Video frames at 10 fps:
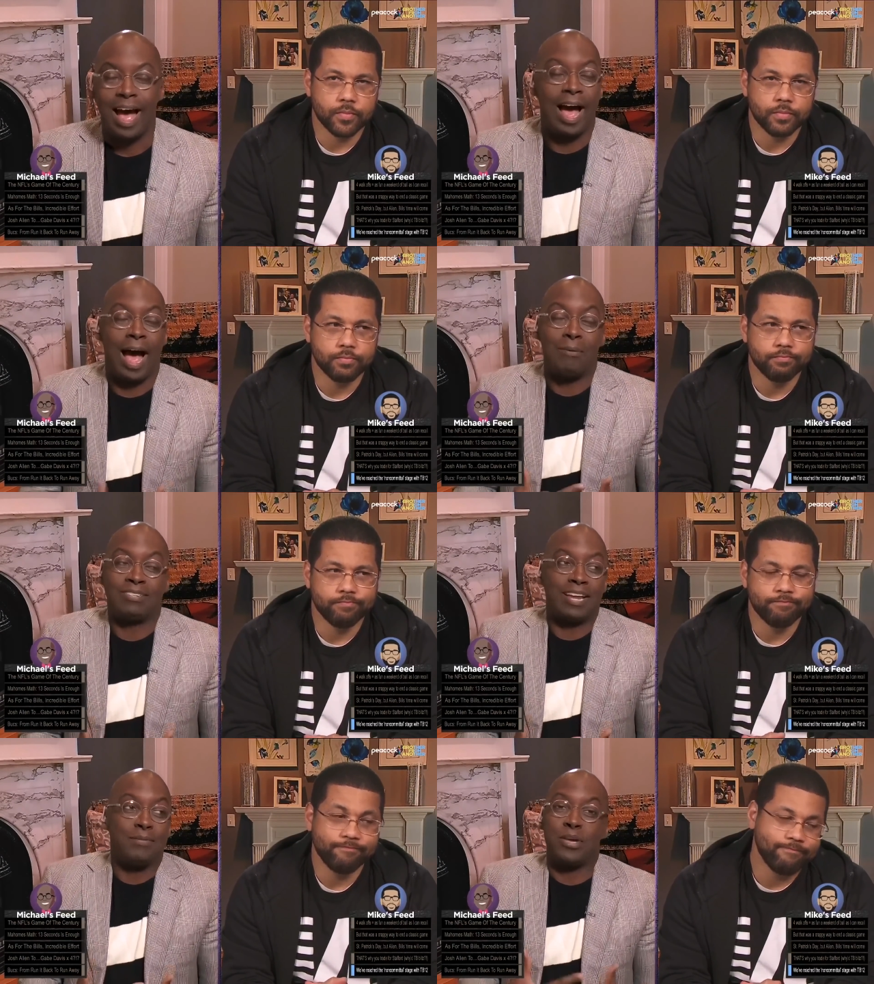Speaker 1: I would
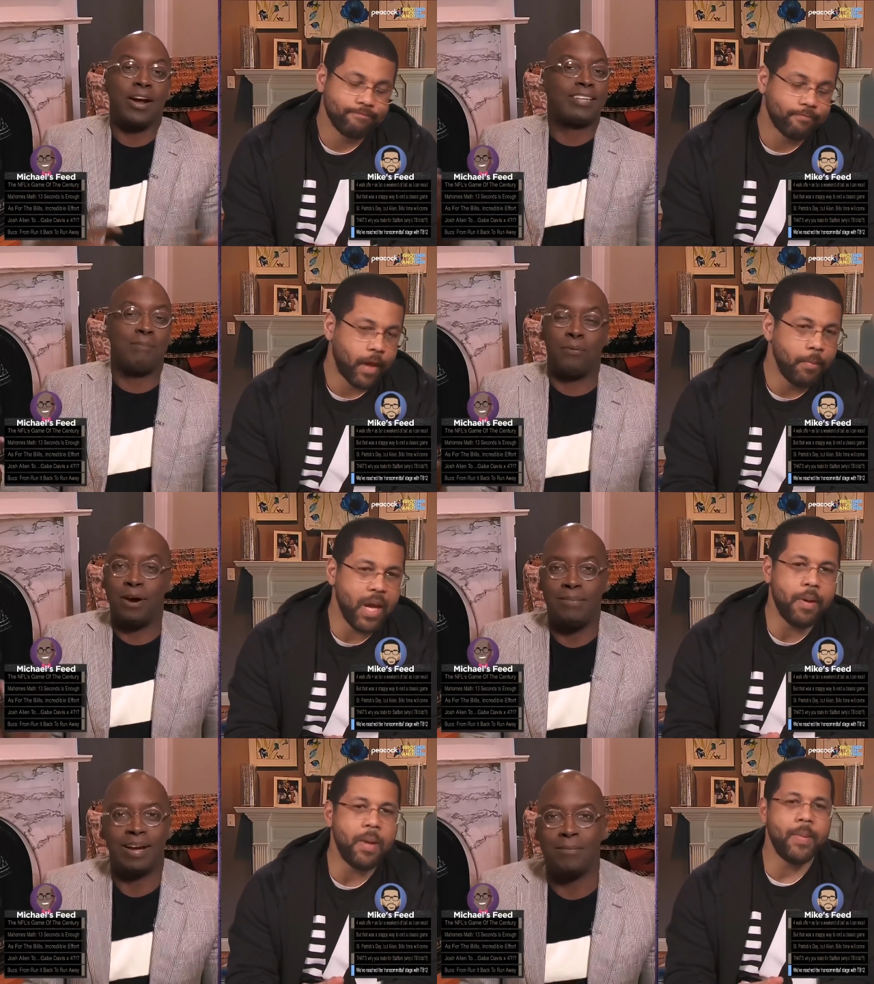say you're at that point.
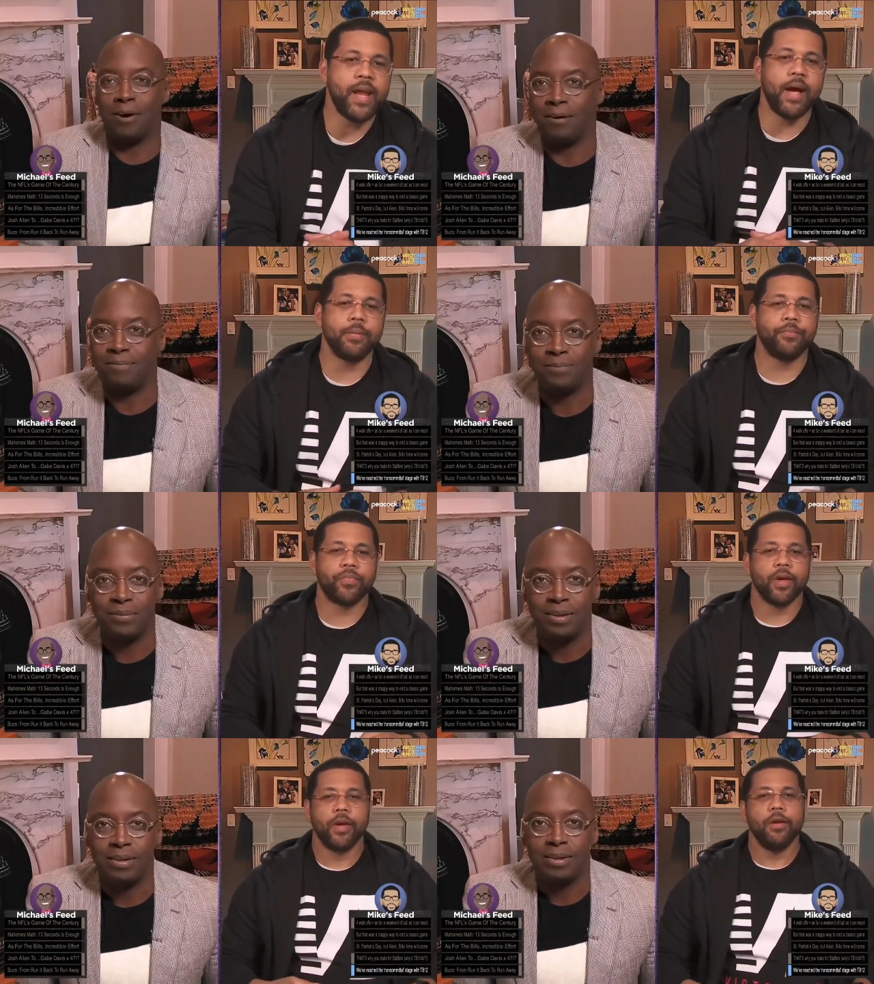Maybe, man, maybe not.
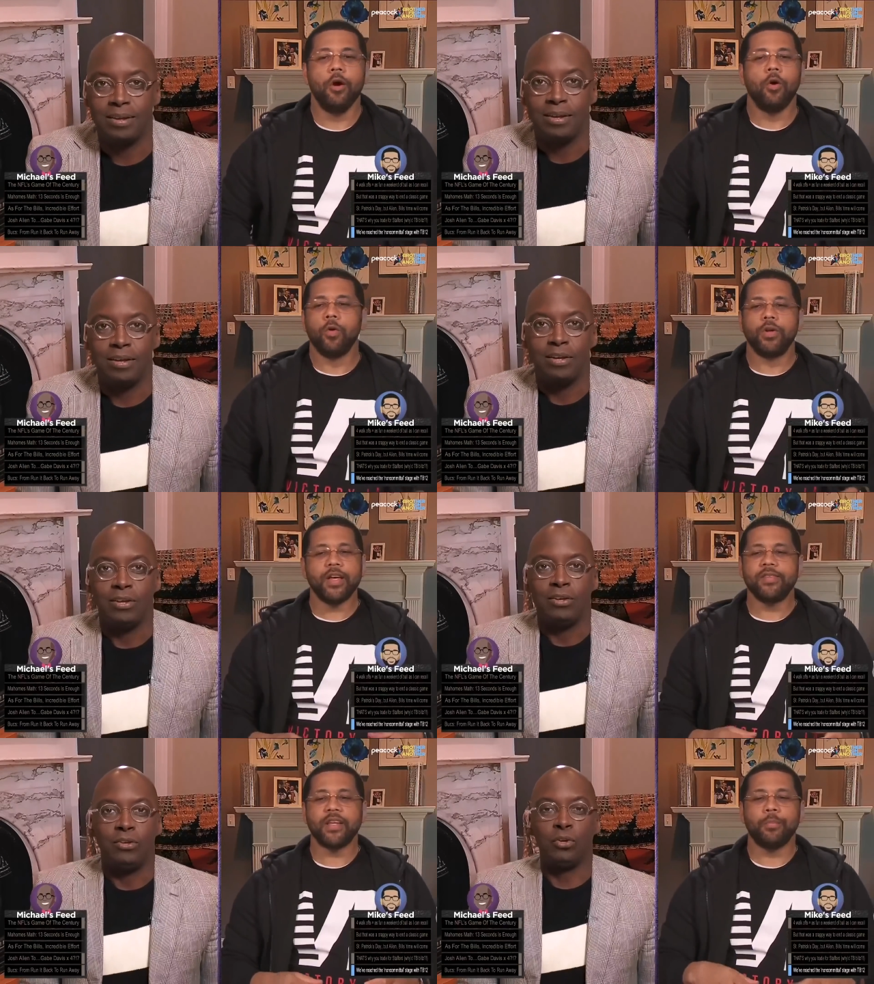
Speaker 2: No,
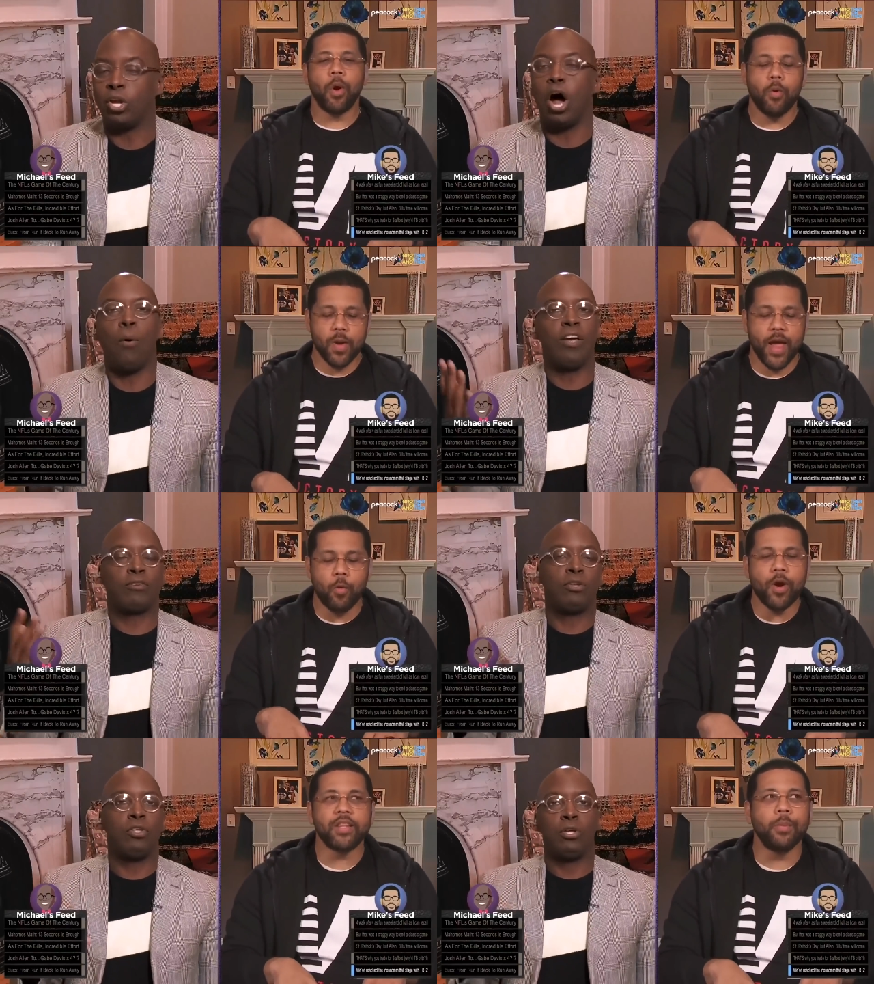that's not the point always, we're at.
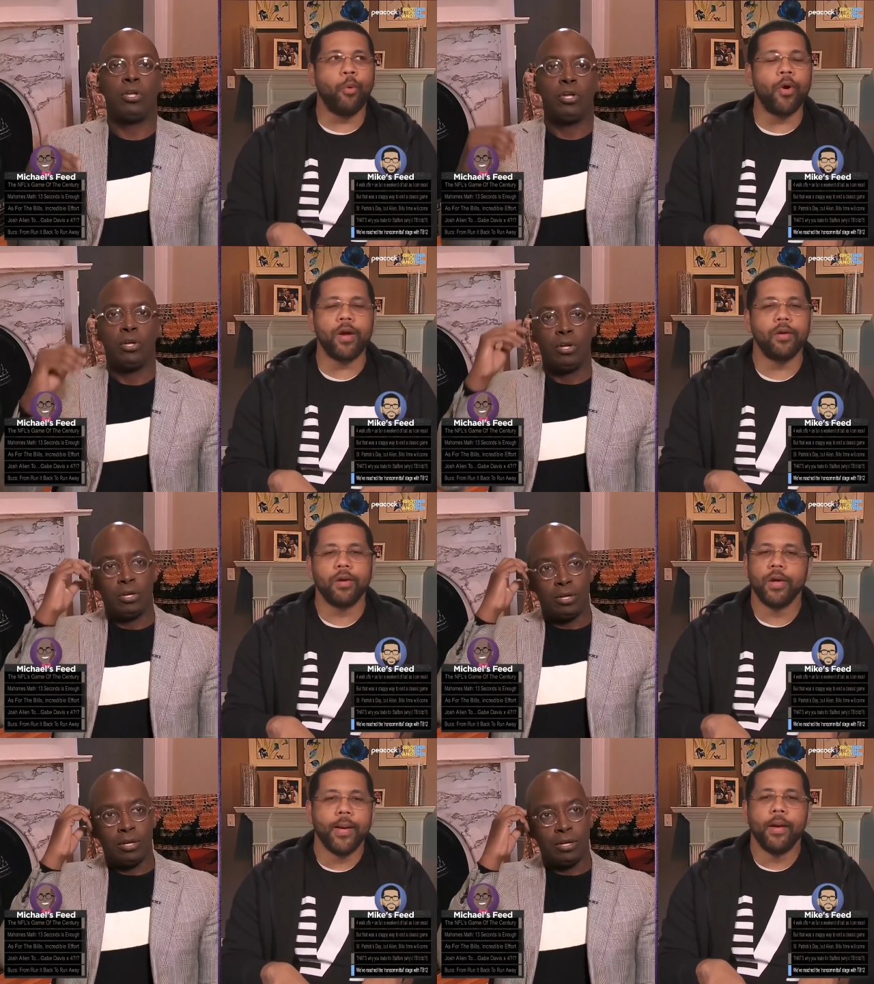We're at the point.
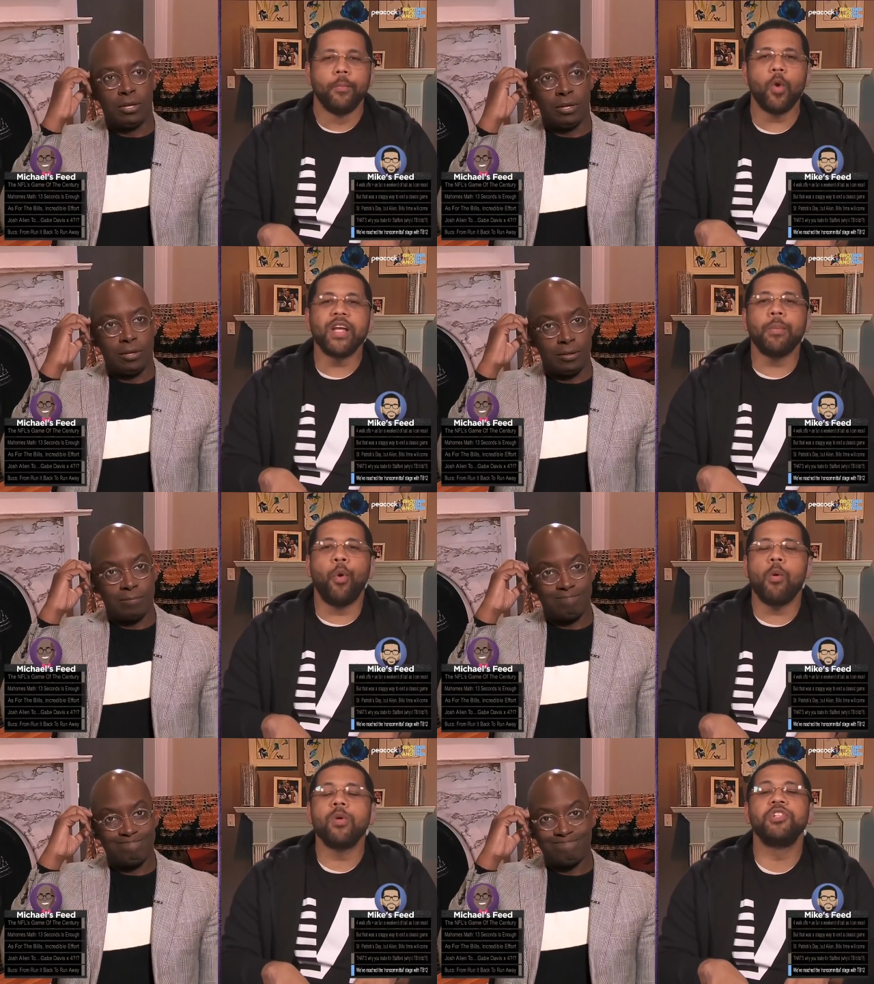We're at the
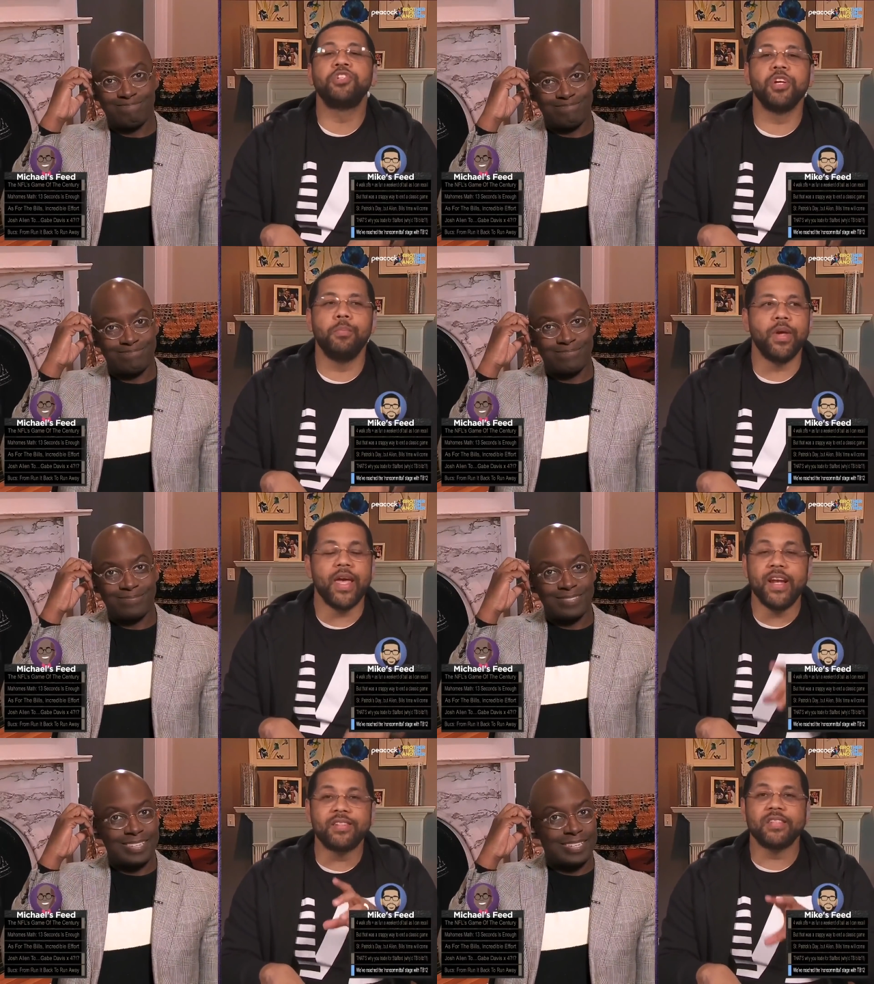point where we should be,
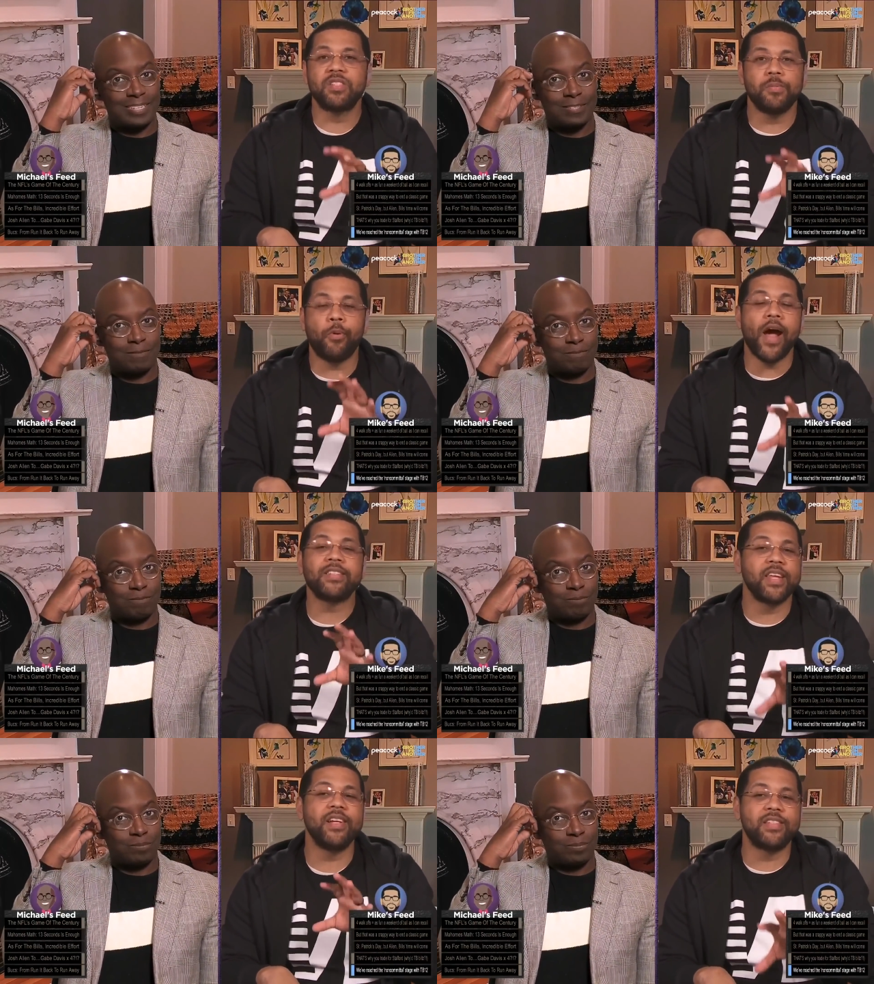and it's
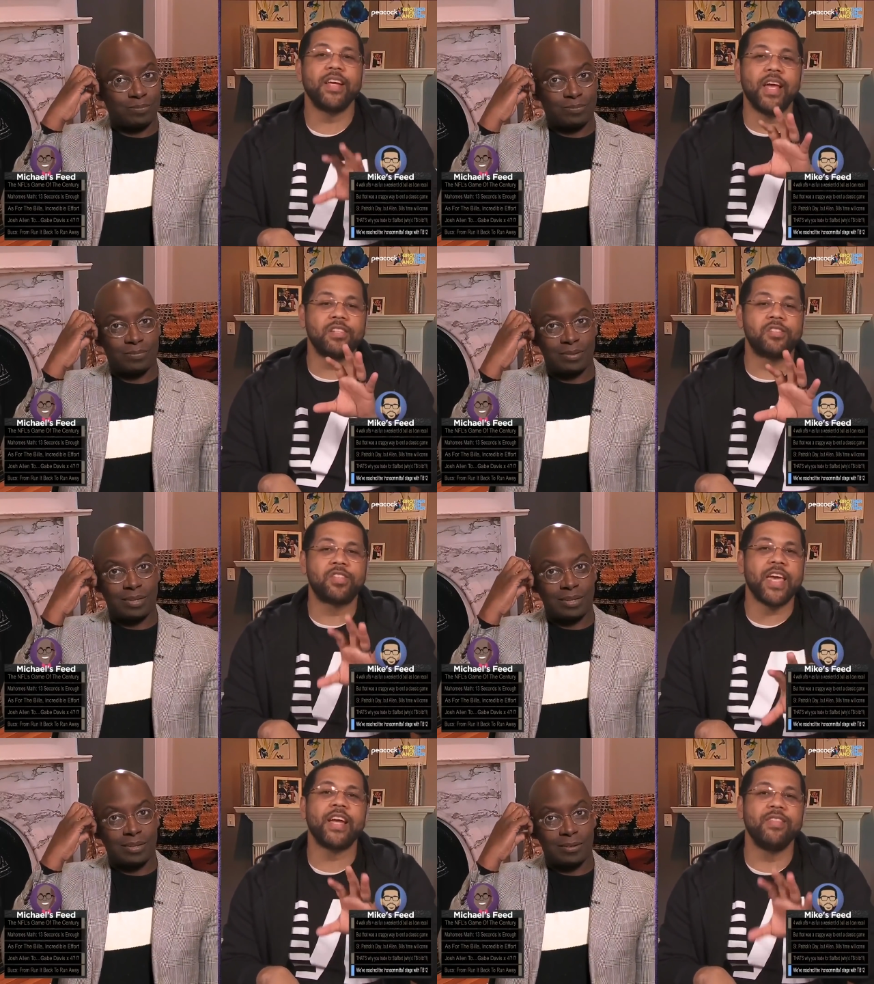surprising that it take, it's
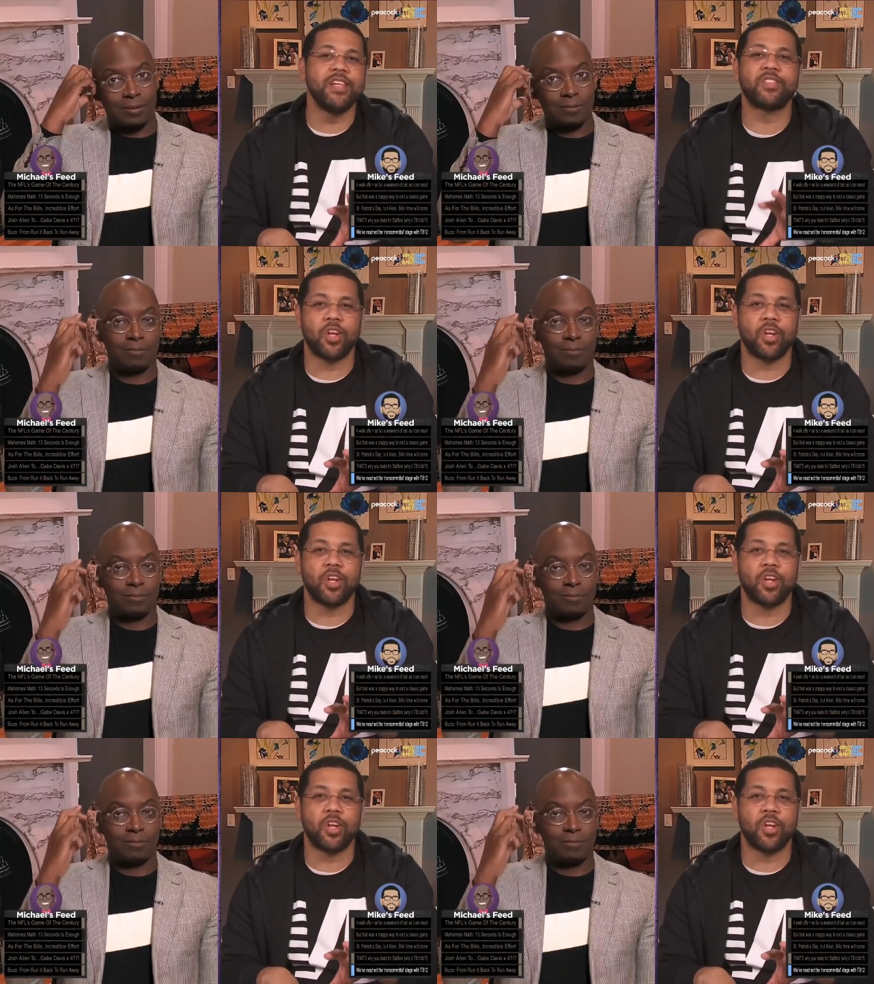taken this